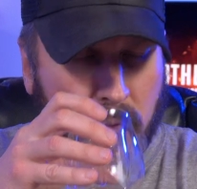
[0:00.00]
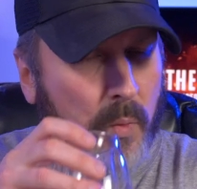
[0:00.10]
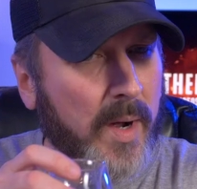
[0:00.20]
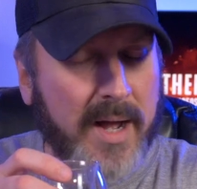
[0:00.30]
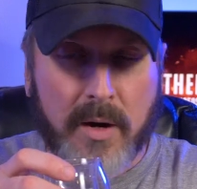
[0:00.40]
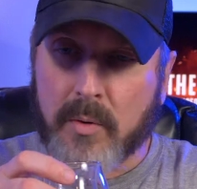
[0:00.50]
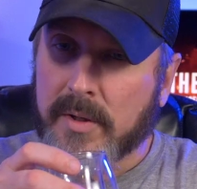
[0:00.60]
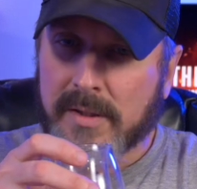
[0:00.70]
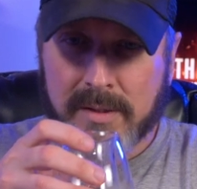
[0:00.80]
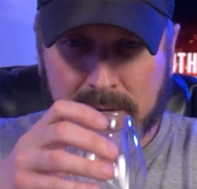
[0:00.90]
Wow.
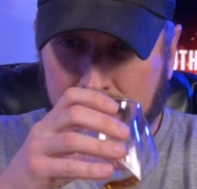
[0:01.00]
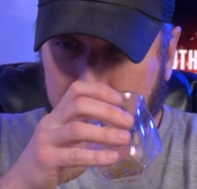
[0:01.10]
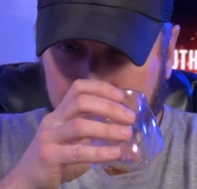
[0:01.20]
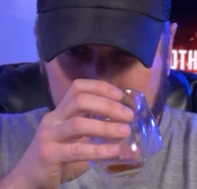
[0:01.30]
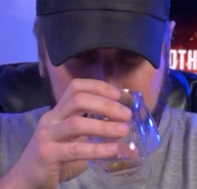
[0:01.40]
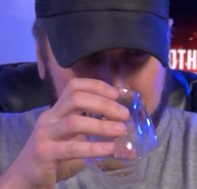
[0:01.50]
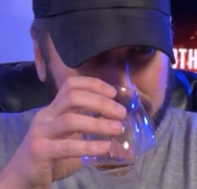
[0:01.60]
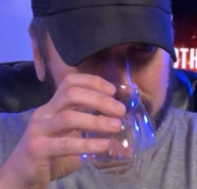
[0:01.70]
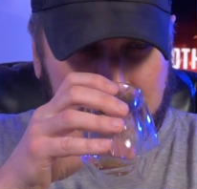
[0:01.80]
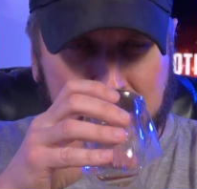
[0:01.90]

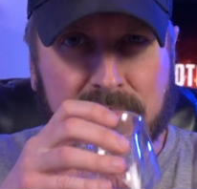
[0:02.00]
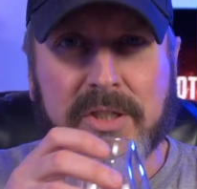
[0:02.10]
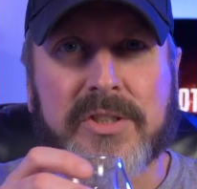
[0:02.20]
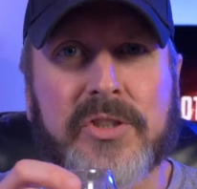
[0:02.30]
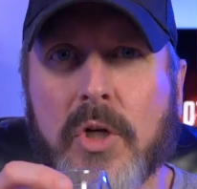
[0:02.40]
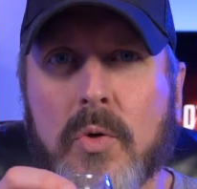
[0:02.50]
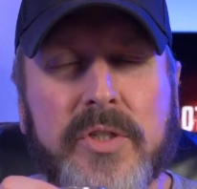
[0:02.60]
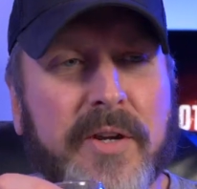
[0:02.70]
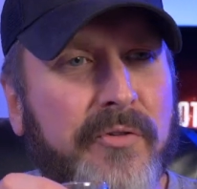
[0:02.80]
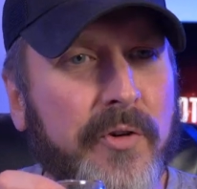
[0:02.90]
It's just so
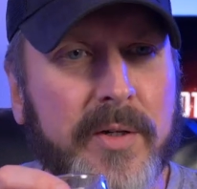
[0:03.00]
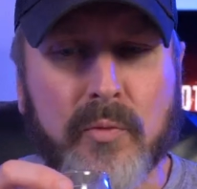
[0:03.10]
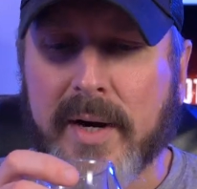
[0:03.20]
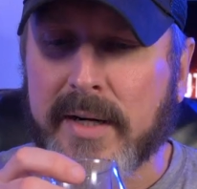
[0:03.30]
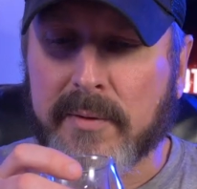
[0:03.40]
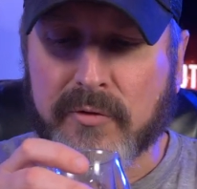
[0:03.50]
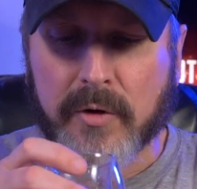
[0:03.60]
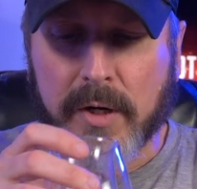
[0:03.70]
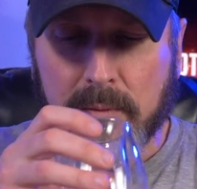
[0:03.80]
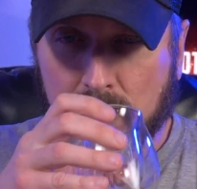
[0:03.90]
different right up
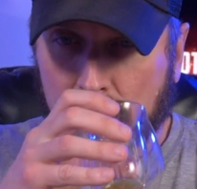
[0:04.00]
front.